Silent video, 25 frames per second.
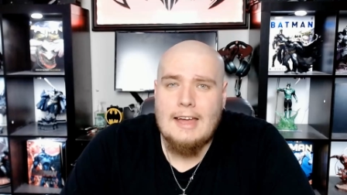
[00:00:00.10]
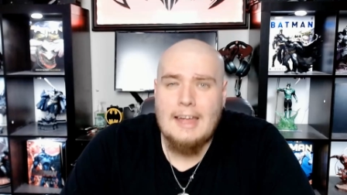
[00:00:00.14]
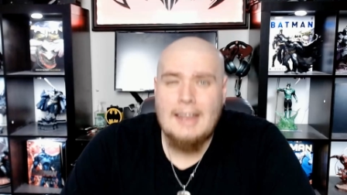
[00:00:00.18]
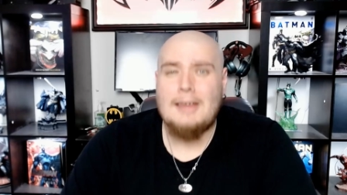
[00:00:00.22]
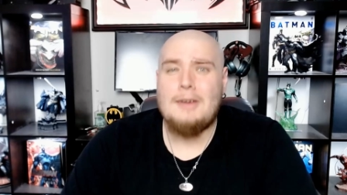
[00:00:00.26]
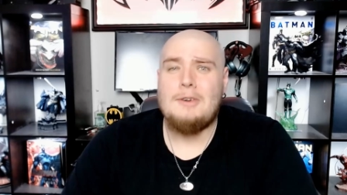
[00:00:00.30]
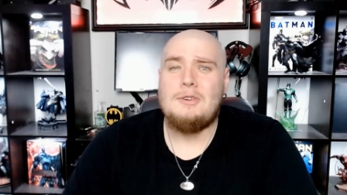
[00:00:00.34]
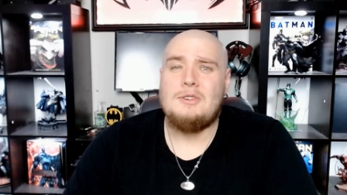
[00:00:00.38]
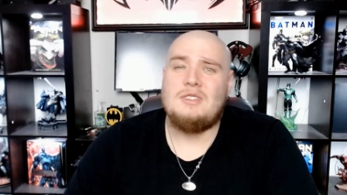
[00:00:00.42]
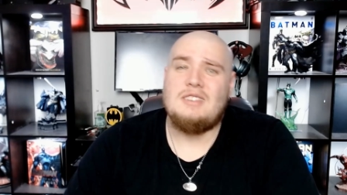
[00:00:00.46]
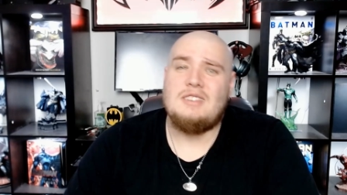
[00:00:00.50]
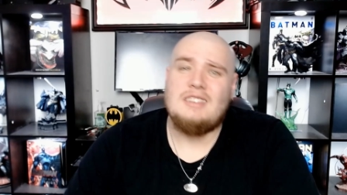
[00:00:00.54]

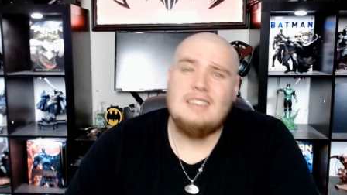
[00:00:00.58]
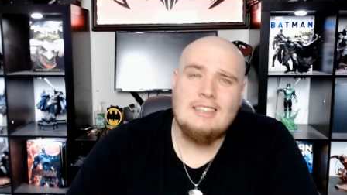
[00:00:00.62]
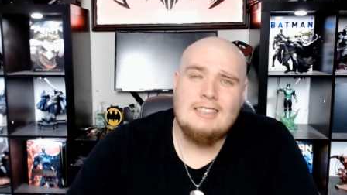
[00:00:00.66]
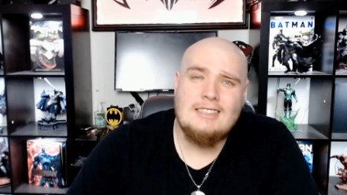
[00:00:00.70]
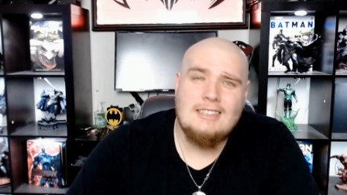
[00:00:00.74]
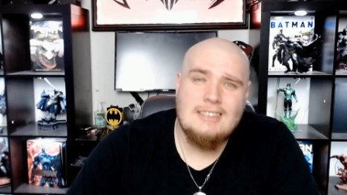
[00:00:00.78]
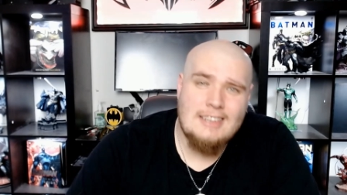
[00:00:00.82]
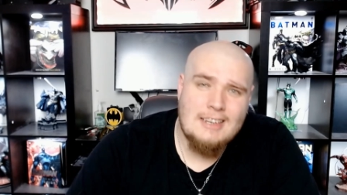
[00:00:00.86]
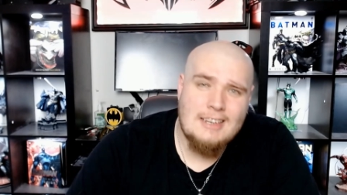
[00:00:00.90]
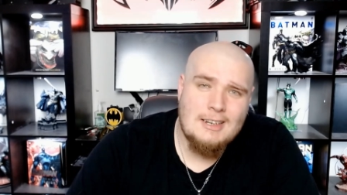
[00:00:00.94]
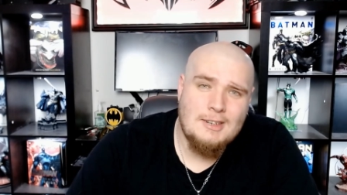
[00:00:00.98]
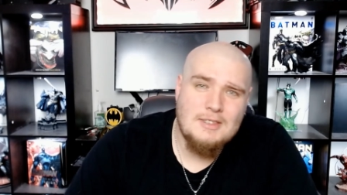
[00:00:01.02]
Hello,
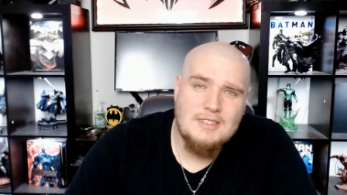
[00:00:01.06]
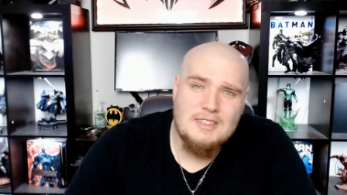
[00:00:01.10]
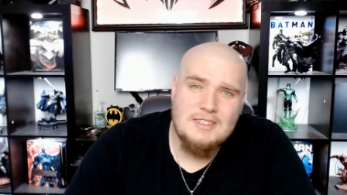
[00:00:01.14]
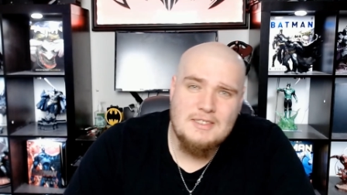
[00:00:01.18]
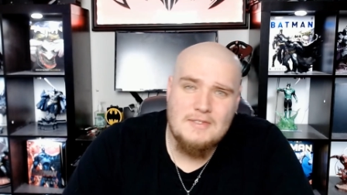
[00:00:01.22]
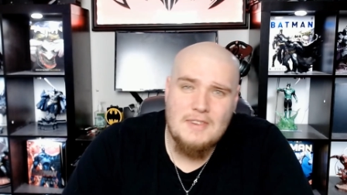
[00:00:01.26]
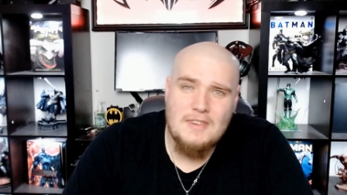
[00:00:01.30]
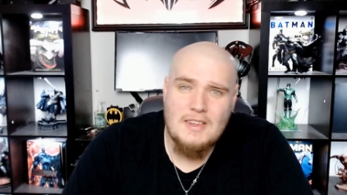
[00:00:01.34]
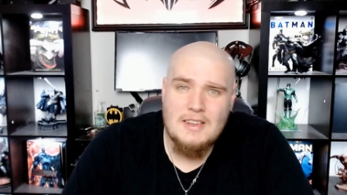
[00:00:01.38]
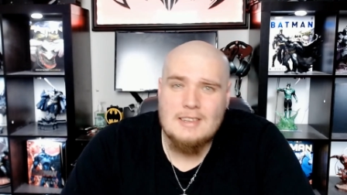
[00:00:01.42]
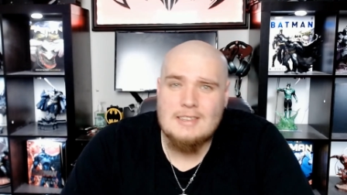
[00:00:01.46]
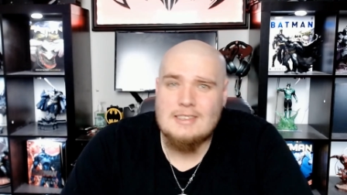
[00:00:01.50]
citizens, heroes,
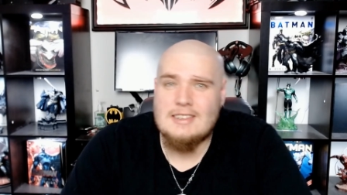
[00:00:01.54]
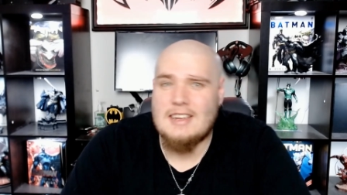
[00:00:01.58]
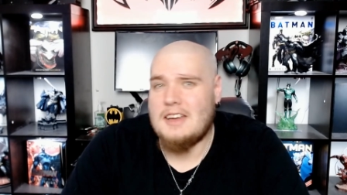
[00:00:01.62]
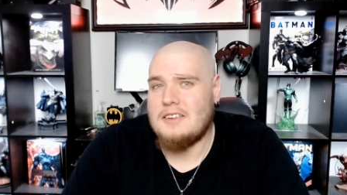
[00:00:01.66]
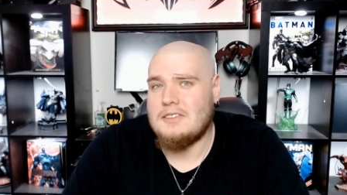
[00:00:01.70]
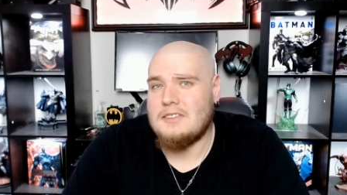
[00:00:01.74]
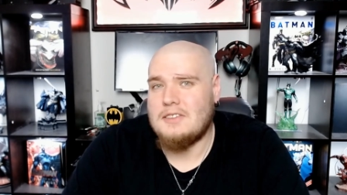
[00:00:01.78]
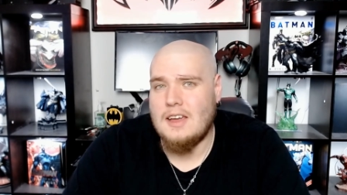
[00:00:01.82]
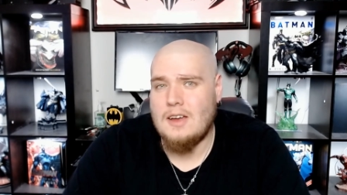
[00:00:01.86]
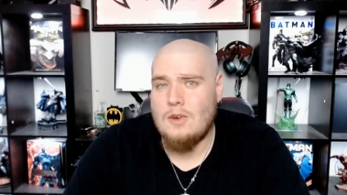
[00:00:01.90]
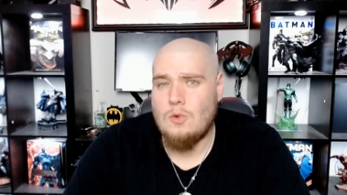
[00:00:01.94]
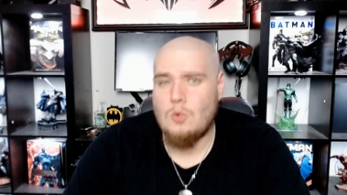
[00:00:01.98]
and villains
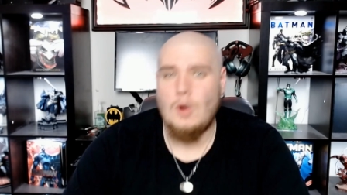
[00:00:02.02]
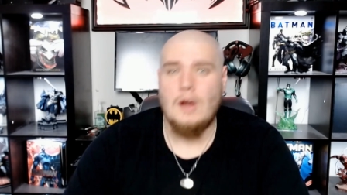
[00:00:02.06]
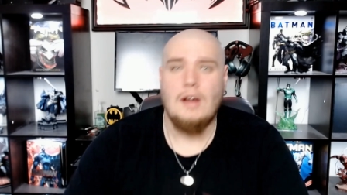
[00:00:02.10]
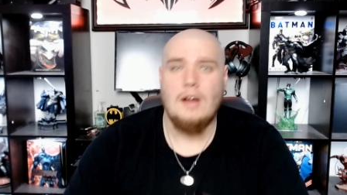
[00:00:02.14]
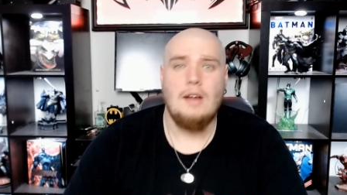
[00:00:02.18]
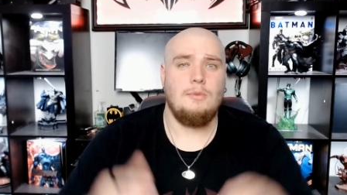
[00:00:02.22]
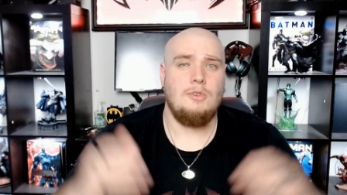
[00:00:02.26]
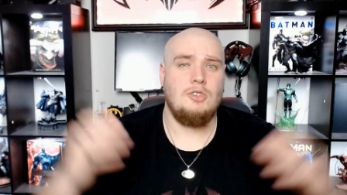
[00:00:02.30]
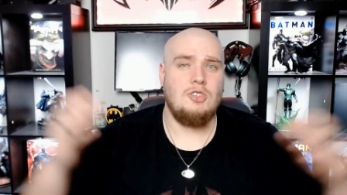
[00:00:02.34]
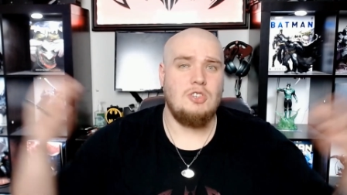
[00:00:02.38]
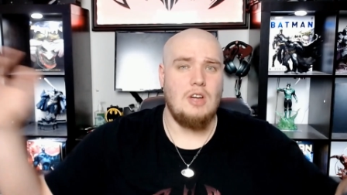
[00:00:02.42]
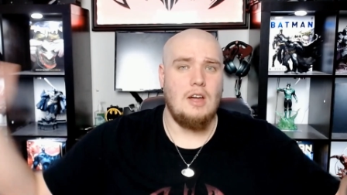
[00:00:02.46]
out there.
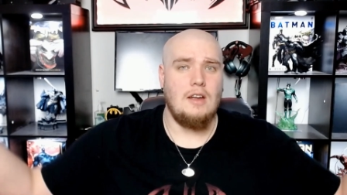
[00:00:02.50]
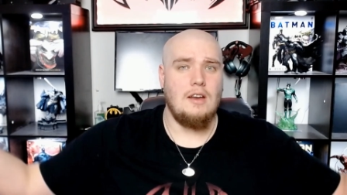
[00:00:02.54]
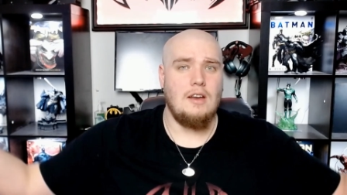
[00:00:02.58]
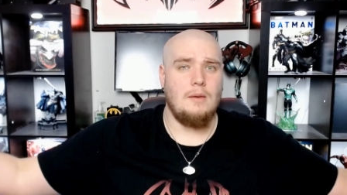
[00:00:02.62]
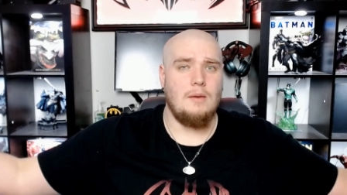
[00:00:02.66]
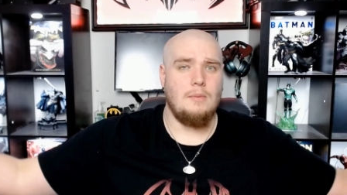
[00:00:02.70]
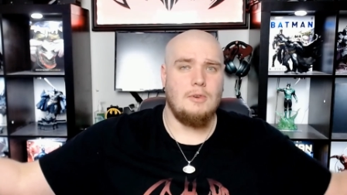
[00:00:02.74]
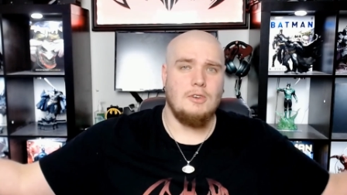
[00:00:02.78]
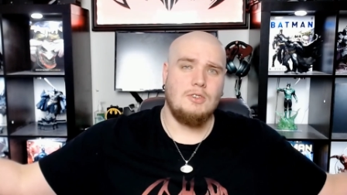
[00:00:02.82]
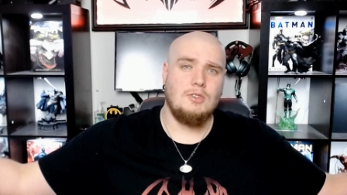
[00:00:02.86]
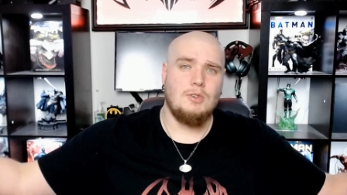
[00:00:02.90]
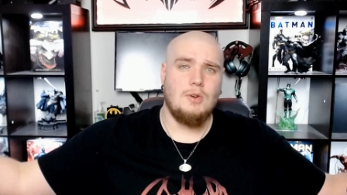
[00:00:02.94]
Welcome to Sean
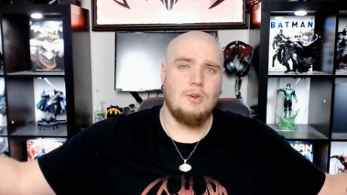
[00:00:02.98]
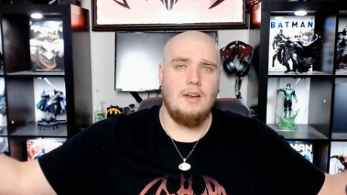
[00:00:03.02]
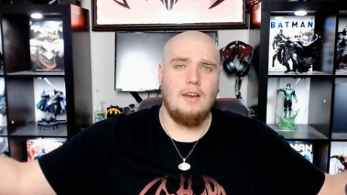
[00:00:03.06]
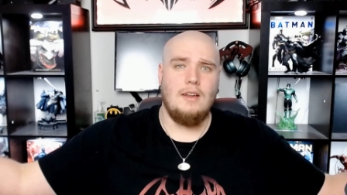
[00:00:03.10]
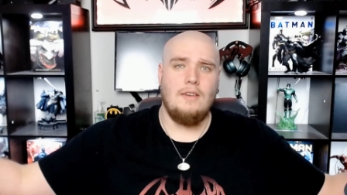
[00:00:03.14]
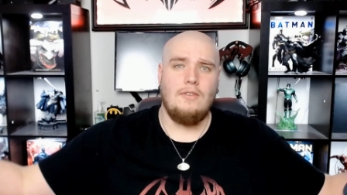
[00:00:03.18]
Humburg's Creative